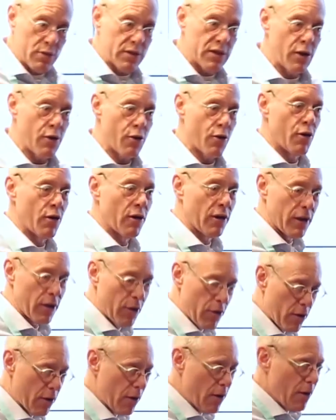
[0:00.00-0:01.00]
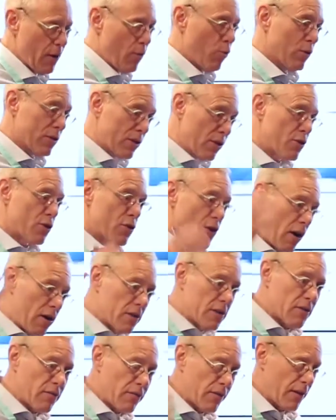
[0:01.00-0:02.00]
who was here earlier, was in
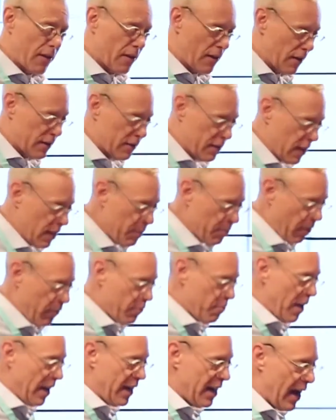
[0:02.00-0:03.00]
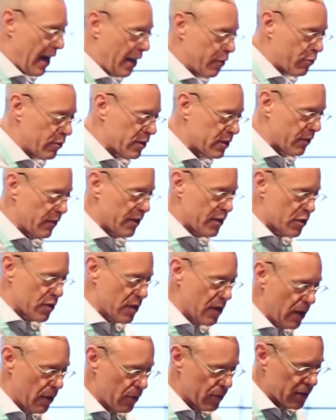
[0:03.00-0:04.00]
charge of a team of many hundreds of
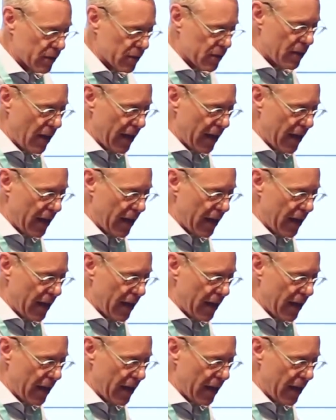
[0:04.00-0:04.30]
engineers and